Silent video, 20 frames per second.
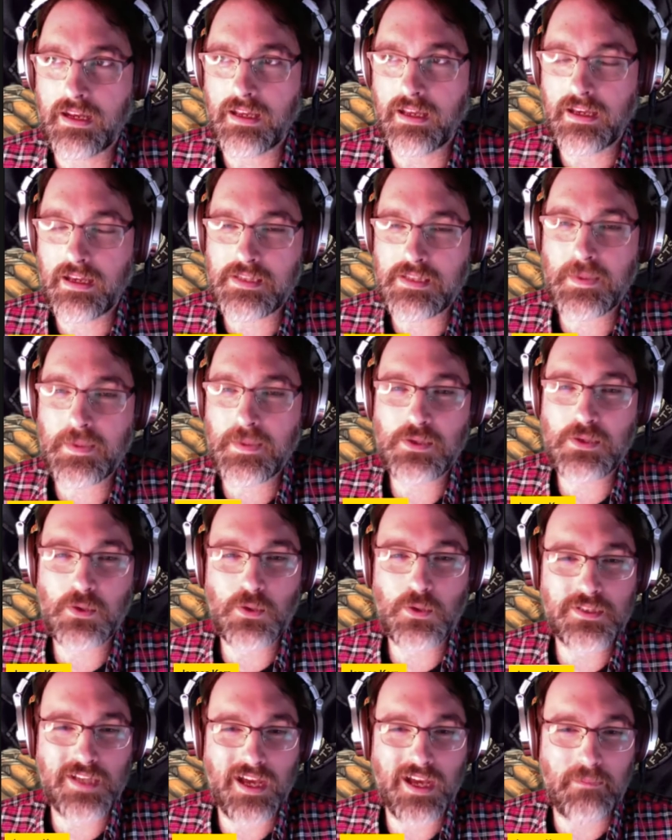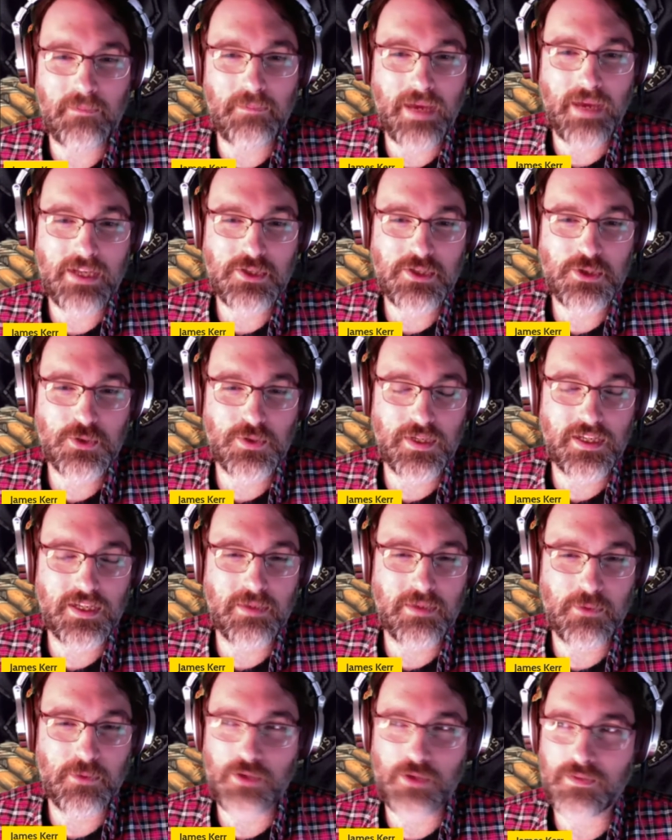I, I, spent the whole time pestering
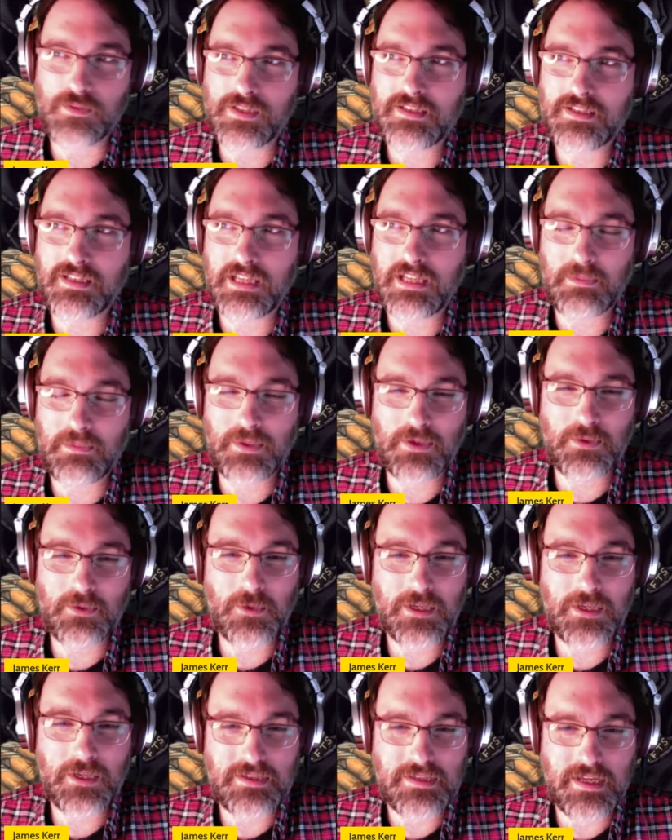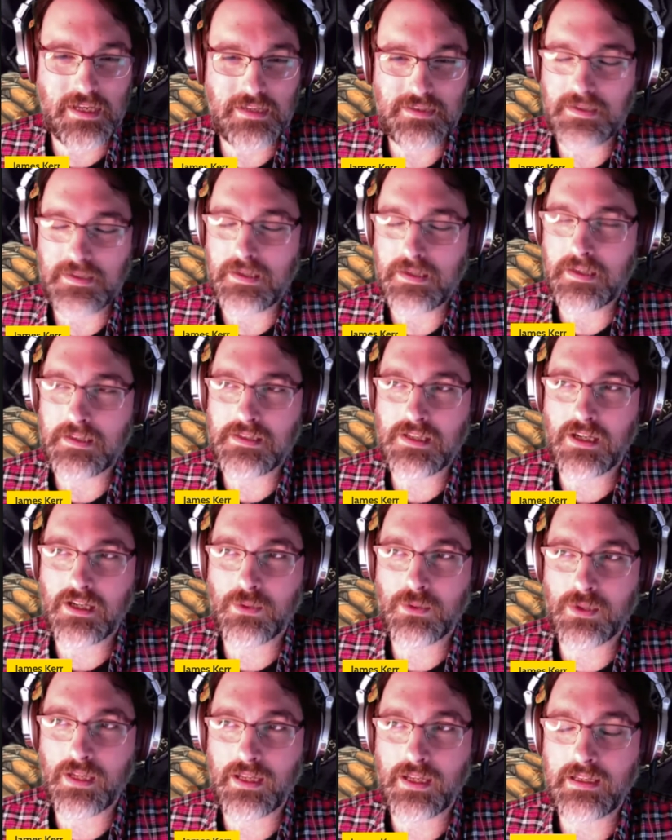him nervously about what his days at TSR
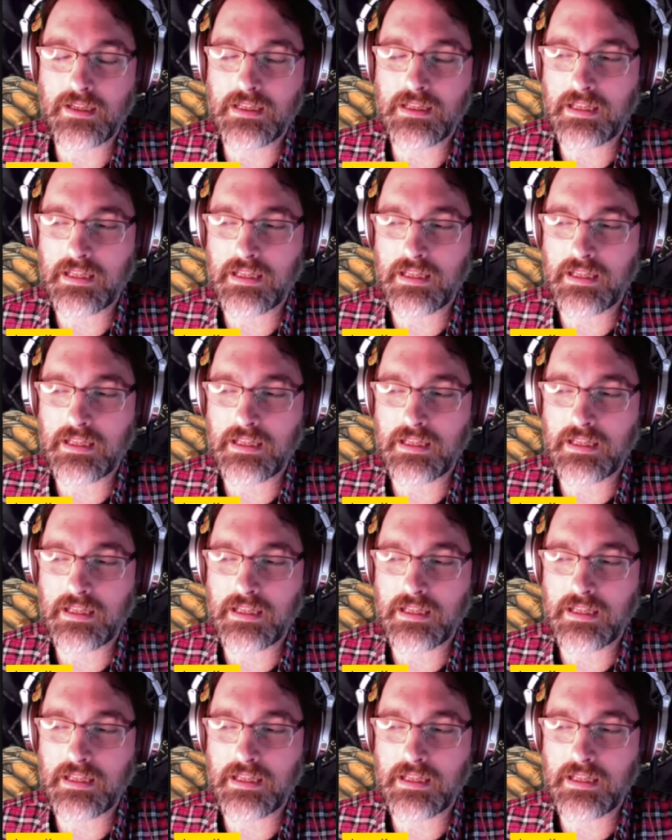were like.